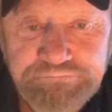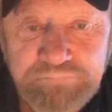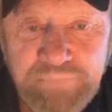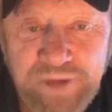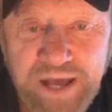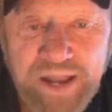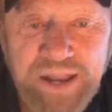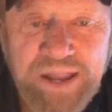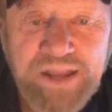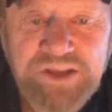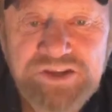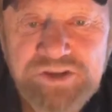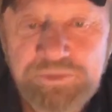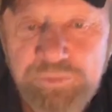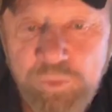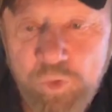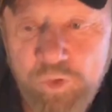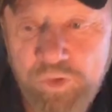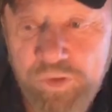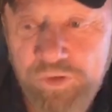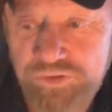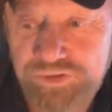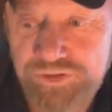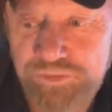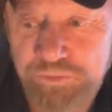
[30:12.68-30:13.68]
I need some more
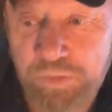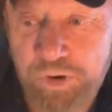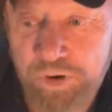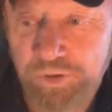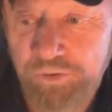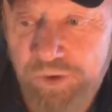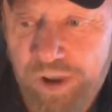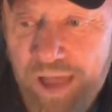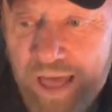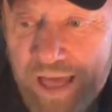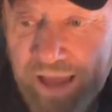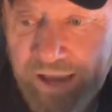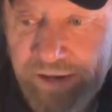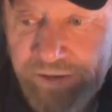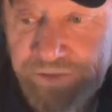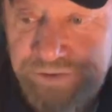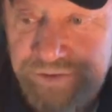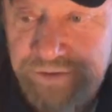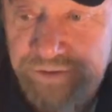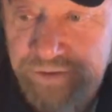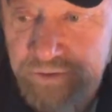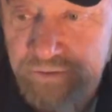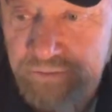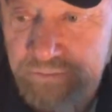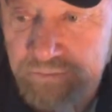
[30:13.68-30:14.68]
of those blue
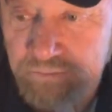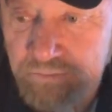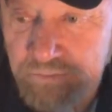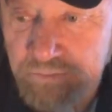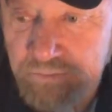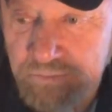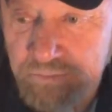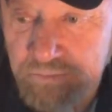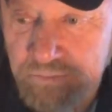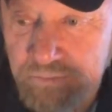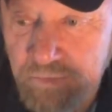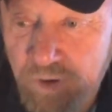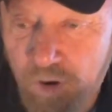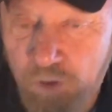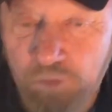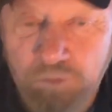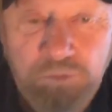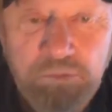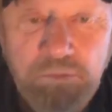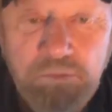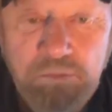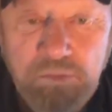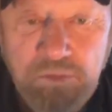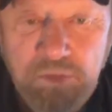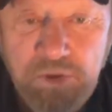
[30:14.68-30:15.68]
lights. Oh,
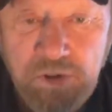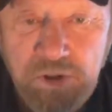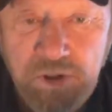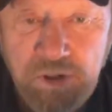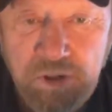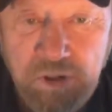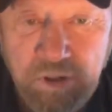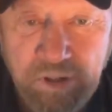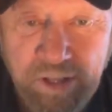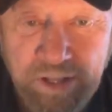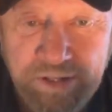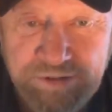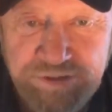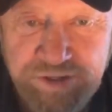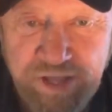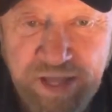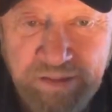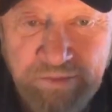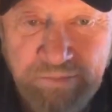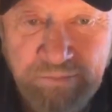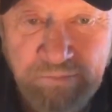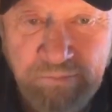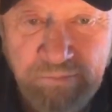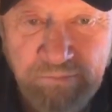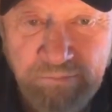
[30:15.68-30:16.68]
that's
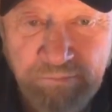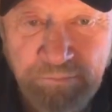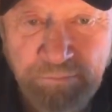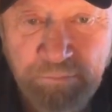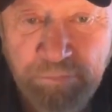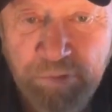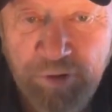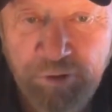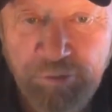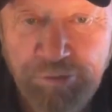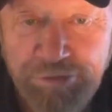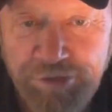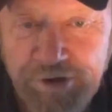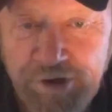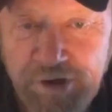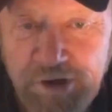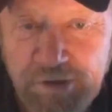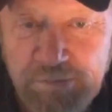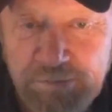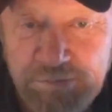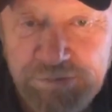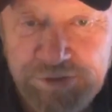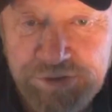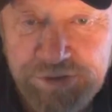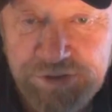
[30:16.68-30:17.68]
that blue
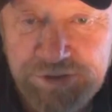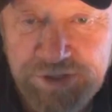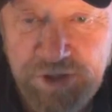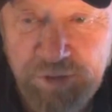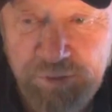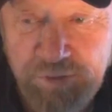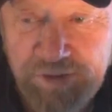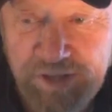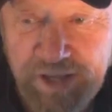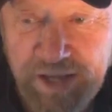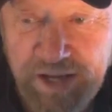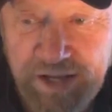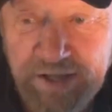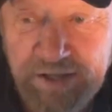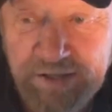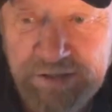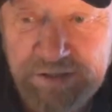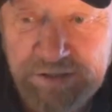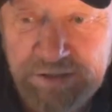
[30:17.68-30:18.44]
thumbs. Is that what that is?